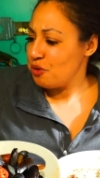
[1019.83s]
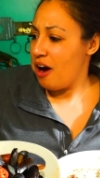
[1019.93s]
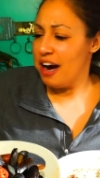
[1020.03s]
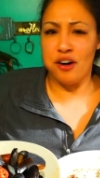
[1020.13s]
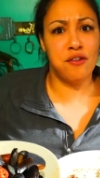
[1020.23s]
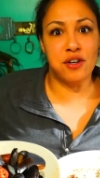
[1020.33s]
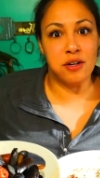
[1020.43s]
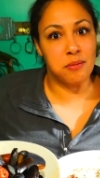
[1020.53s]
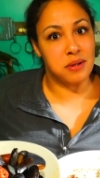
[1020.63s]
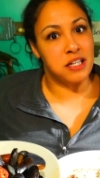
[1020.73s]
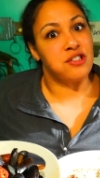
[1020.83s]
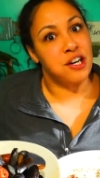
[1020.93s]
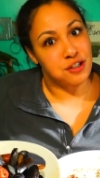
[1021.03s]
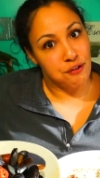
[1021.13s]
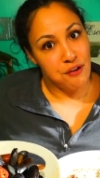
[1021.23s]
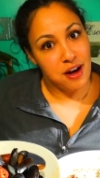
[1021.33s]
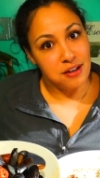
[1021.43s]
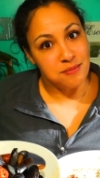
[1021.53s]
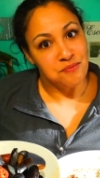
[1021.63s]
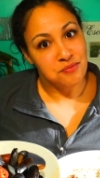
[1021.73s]
I go over to her and I'm like, check your friend.
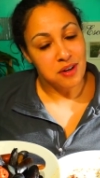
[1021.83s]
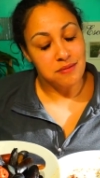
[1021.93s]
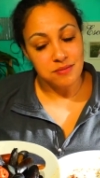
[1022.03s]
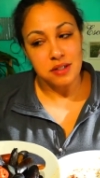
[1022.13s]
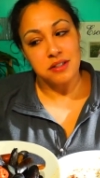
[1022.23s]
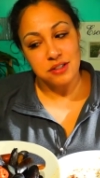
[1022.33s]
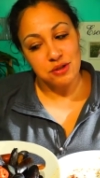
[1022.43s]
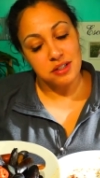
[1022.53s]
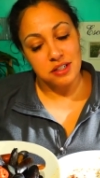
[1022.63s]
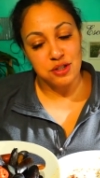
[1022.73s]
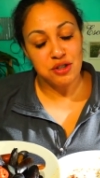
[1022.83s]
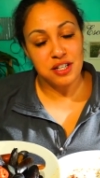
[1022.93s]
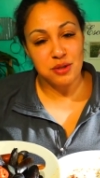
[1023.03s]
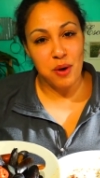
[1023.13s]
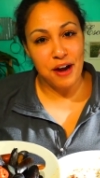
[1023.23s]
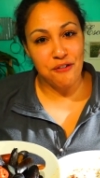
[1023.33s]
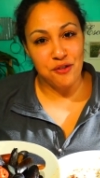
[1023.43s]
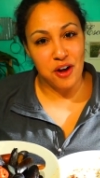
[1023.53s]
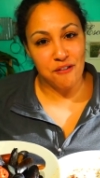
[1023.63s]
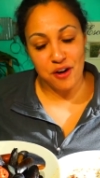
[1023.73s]
He's treating his wife not very